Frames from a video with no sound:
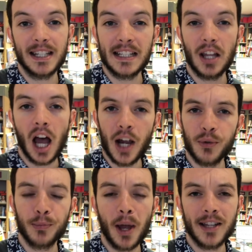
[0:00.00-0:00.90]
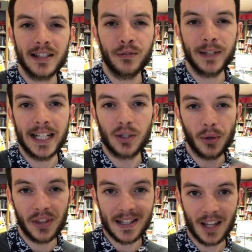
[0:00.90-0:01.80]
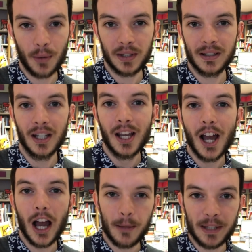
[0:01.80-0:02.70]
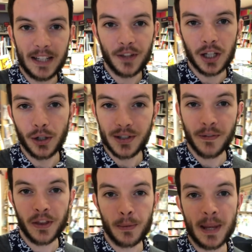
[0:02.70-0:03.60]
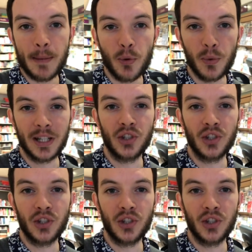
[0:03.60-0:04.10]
things that I would personally read or things I believe that lots of other people would